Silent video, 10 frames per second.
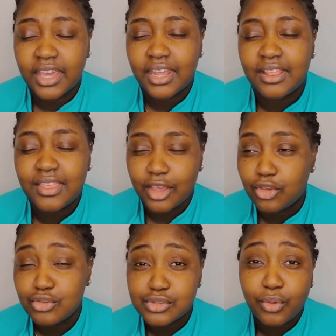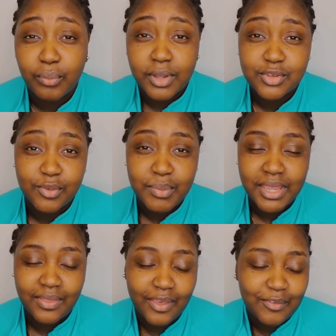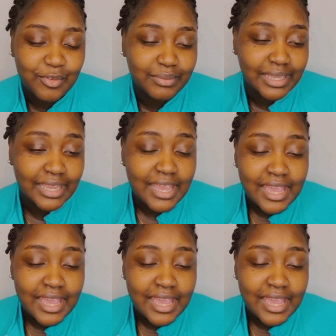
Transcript: and I thank you so much for being there for me.